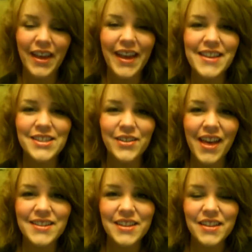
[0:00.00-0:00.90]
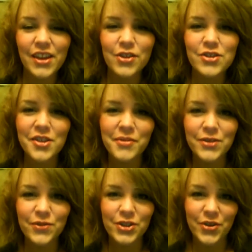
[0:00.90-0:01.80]
Okay guys, so that's it. Thank you so
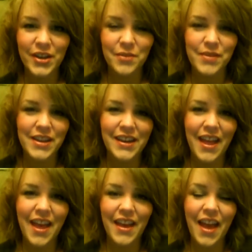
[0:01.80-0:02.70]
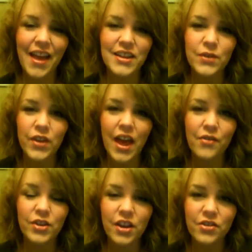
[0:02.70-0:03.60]
much for joining me today. And if you
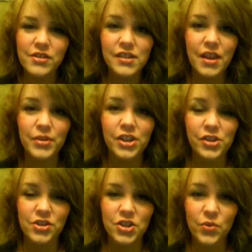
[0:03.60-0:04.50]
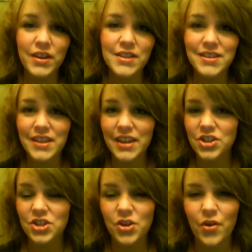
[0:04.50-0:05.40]
have any other celebrity looks you want to
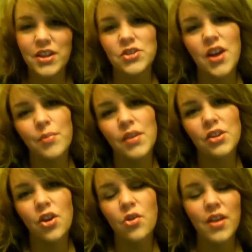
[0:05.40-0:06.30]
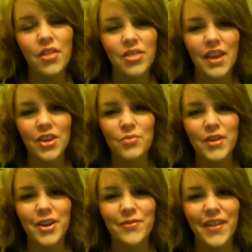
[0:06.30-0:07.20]
see, just go ahead and drop me a note. And thank you,
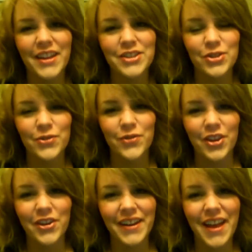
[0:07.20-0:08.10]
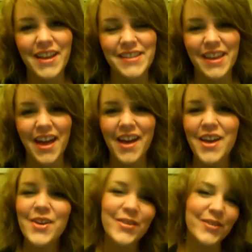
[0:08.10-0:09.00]
Mirren Fan 2, for the great idea.
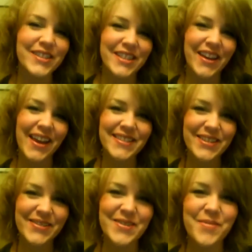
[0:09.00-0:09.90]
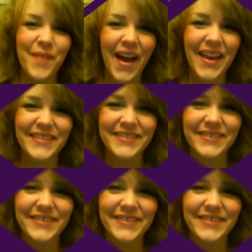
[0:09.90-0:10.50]
We'll see you guys soon. Bye.